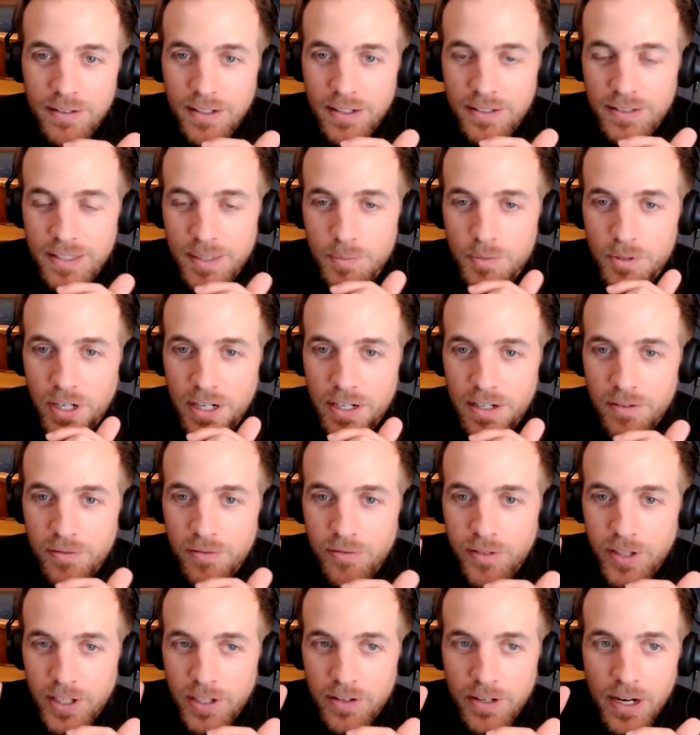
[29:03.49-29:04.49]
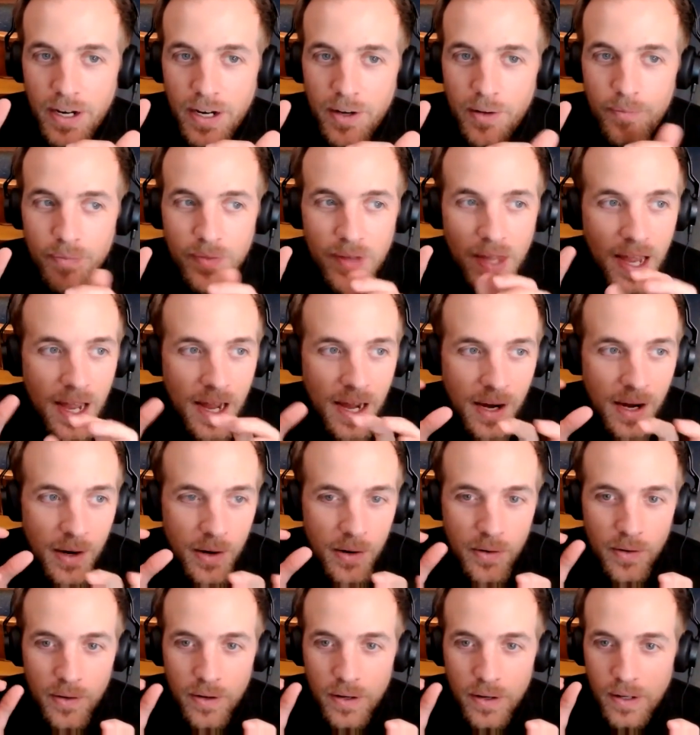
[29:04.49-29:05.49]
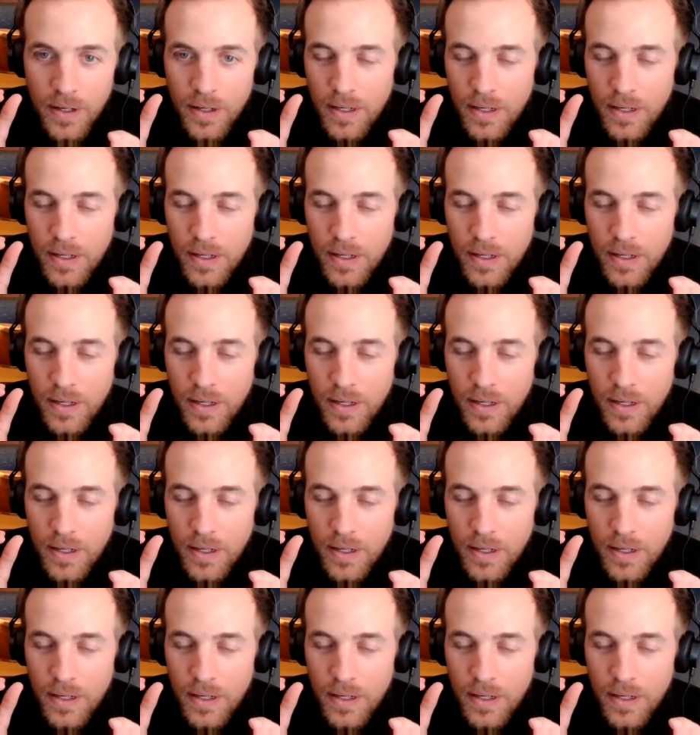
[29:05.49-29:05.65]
Because I'm trying to figure out how